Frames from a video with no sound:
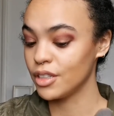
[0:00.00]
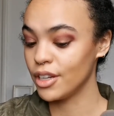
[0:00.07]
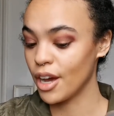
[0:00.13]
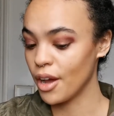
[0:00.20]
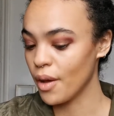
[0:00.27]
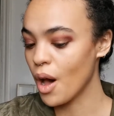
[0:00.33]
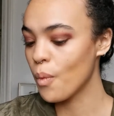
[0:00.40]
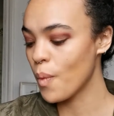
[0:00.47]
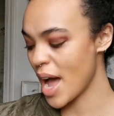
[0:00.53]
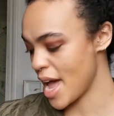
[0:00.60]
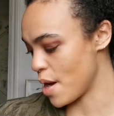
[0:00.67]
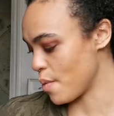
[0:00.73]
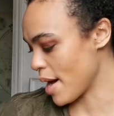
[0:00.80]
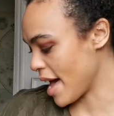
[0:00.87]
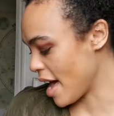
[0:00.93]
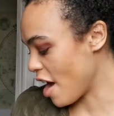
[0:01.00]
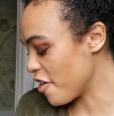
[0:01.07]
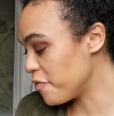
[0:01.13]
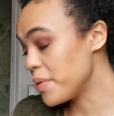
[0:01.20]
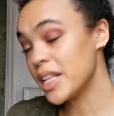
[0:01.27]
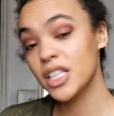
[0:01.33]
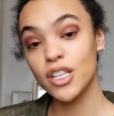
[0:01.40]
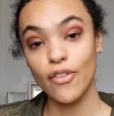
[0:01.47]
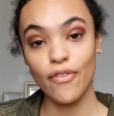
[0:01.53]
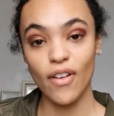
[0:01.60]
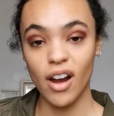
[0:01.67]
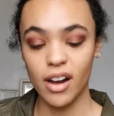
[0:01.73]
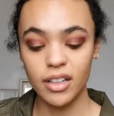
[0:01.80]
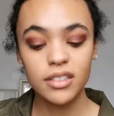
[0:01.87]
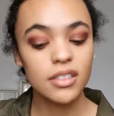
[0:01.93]
you know, away. I've been to
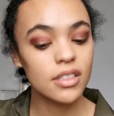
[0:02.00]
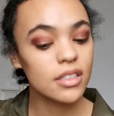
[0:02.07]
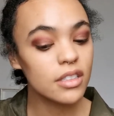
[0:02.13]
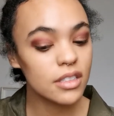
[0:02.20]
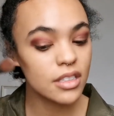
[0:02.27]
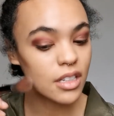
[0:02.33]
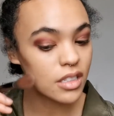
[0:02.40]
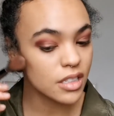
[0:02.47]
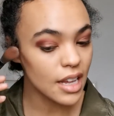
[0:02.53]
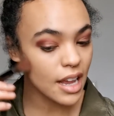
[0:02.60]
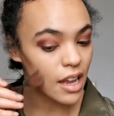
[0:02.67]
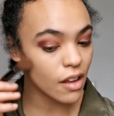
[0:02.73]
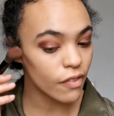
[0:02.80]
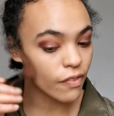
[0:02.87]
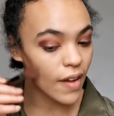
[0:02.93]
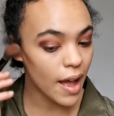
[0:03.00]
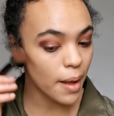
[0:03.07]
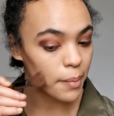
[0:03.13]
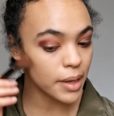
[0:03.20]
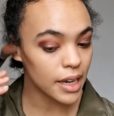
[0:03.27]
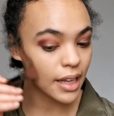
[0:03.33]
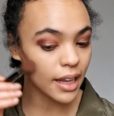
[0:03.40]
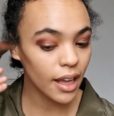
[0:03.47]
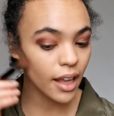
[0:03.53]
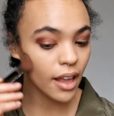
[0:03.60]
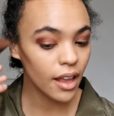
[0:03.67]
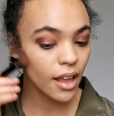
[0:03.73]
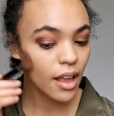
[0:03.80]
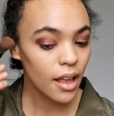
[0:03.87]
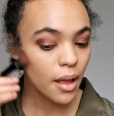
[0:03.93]
France to see
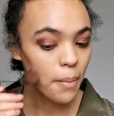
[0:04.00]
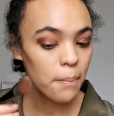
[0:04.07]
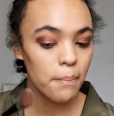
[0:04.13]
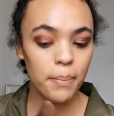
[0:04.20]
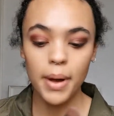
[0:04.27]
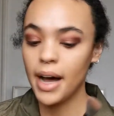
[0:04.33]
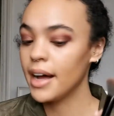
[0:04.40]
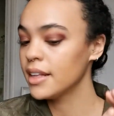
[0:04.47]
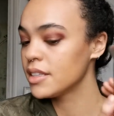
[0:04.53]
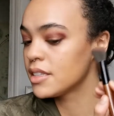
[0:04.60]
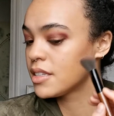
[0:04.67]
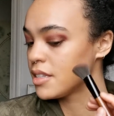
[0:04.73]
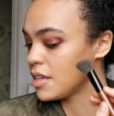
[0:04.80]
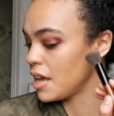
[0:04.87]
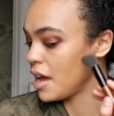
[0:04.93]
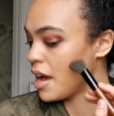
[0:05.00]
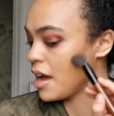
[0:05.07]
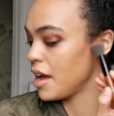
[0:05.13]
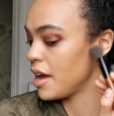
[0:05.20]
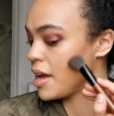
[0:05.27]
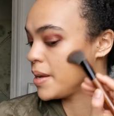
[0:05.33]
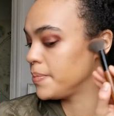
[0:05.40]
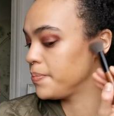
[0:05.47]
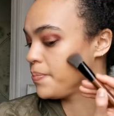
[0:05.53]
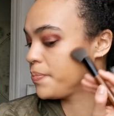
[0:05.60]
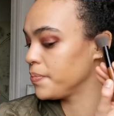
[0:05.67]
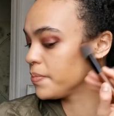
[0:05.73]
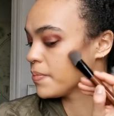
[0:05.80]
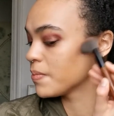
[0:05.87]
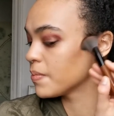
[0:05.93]
family, but
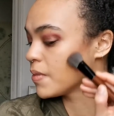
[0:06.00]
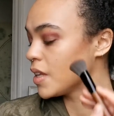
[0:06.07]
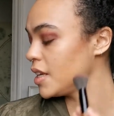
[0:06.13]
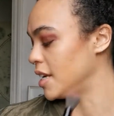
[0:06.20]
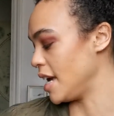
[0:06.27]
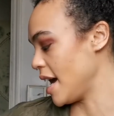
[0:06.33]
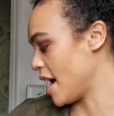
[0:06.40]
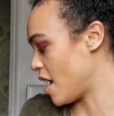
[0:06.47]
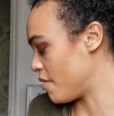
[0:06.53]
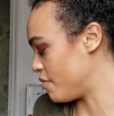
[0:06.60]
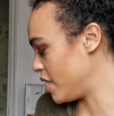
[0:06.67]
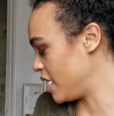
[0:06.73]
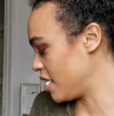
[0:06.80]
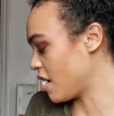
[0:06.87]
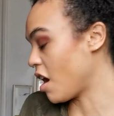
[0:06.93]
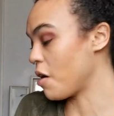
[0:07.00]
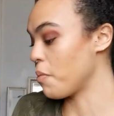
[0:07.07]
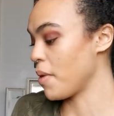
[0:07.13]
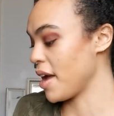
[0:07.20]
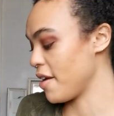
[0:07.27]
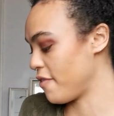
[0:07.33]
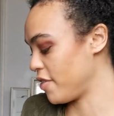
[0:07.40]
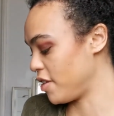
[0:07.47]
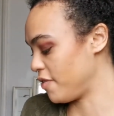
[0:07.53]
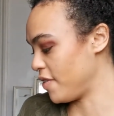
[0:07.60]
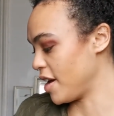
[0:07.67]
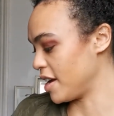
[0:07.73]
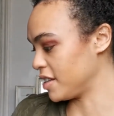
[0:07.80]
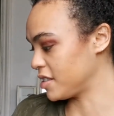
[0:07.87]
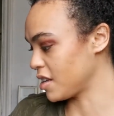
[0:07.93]
yeah, I really can't wait for the
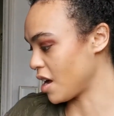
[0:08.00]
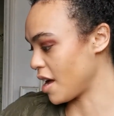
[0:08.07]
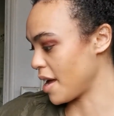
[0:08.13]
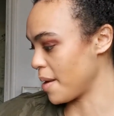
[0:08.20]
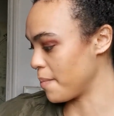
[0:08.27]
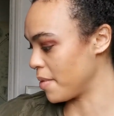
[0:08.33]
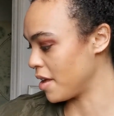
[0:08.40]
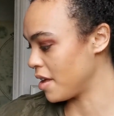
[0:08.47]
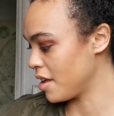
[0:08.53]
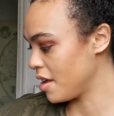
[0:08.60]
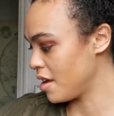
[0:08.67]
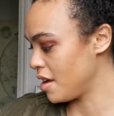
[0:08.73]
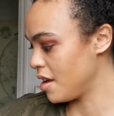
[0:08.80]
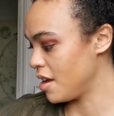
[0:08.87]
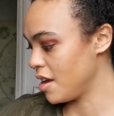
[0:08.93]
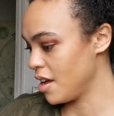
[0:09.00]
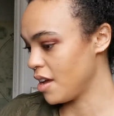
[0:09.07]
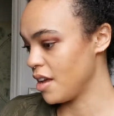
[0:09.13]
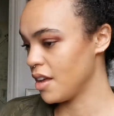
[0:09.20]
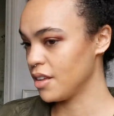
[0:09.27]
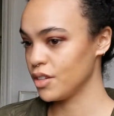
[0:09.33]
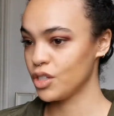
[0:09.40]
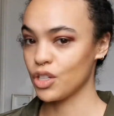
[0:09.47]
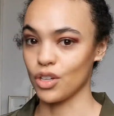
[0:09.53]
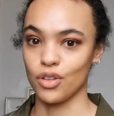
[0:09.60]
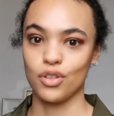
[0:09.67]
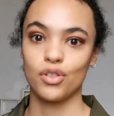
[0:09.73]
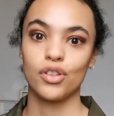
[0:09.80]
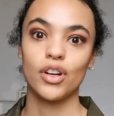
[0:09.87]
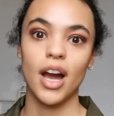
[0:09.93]
first time
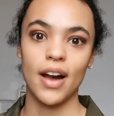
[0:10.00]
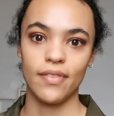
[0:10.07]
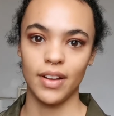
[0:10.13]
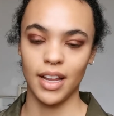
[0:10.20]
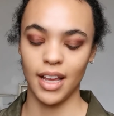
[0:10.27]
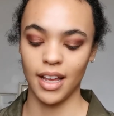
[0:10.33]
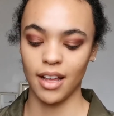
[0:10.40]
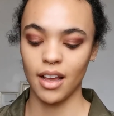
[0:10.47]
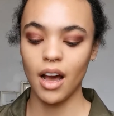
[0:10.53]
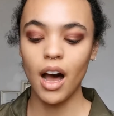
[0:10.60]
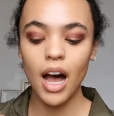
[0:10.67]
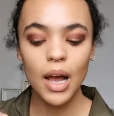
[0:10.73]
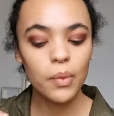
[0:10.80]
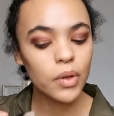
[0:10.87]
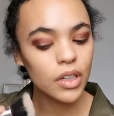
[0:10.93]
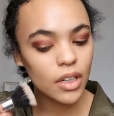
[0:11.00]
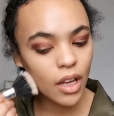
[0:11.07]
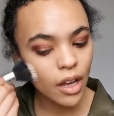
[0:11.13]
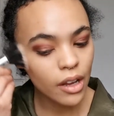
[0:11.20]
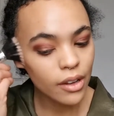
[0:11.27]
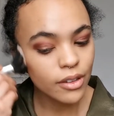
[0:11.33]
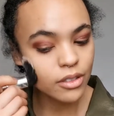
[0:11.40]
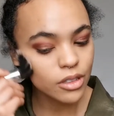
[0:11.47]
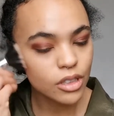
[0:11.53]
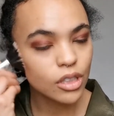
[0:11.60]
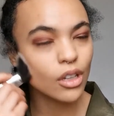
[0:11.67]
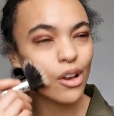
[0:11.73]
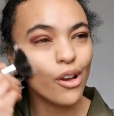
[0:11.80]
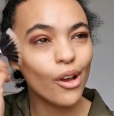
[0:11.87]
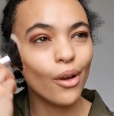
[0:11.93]
just travelling. I want to go
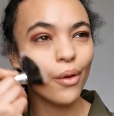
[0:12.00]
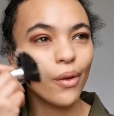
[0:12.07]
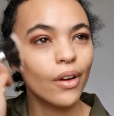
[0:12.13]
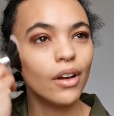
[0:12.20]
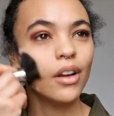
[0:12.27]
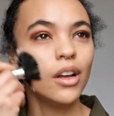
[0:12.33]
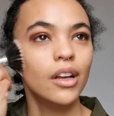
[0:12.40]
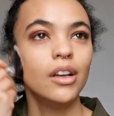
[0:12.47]
to,